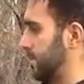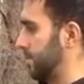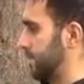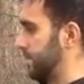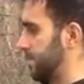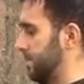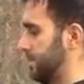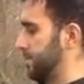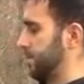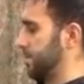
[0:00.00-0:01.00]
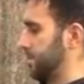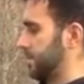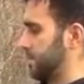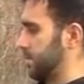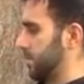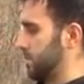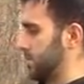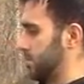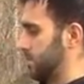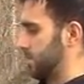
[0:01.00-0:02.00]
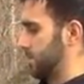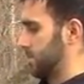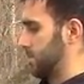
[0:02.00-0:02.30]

No one is speaking in this clip.